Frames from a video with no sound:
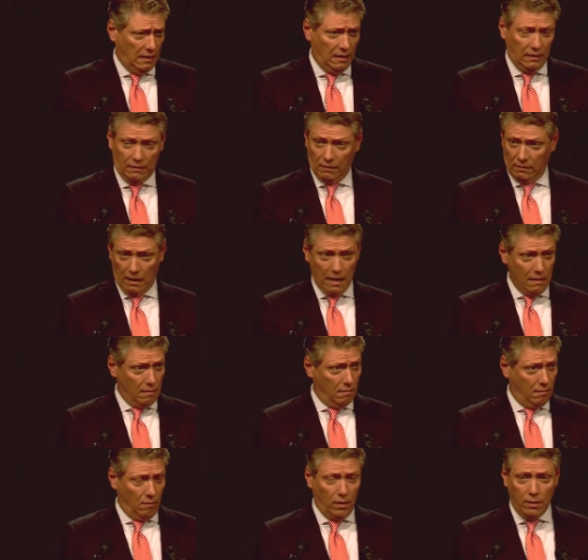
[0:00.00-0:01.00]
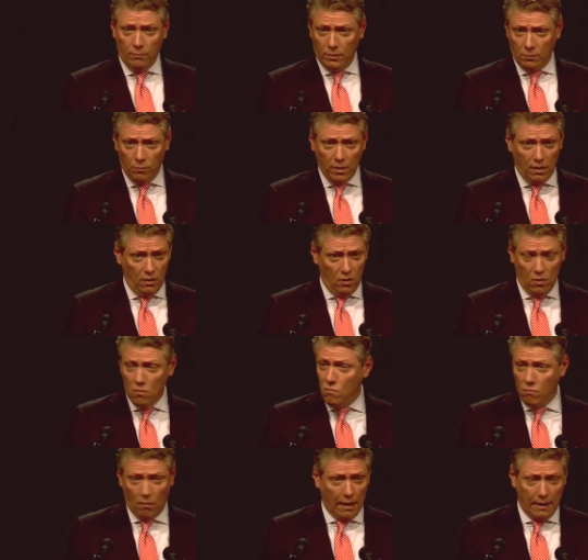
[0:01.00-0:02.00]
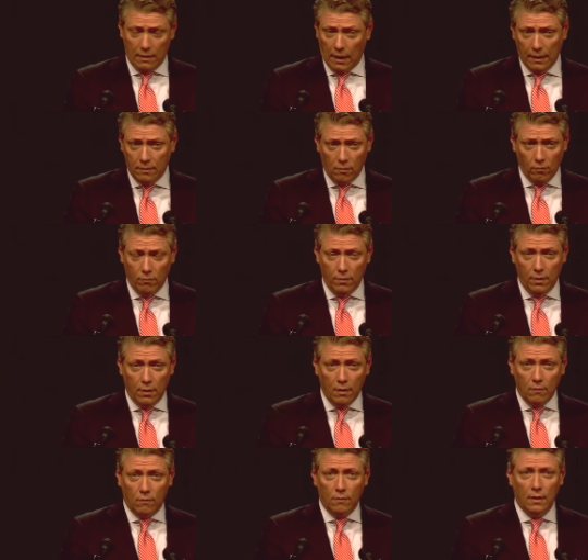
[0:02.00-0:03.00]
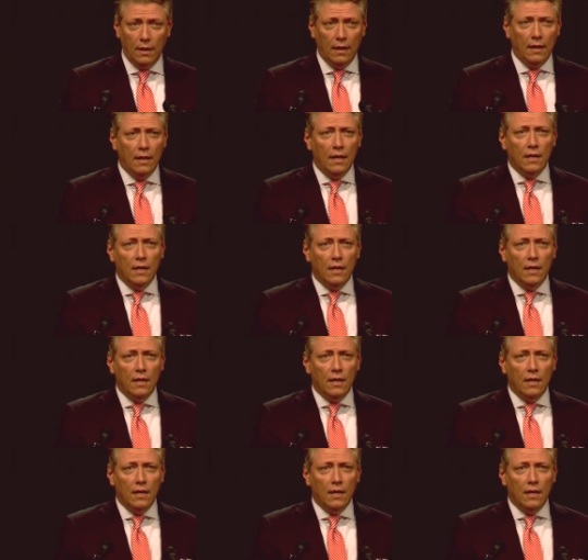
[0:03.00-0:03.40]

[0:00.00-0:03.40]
And he says, I thought he was with you. I don't know.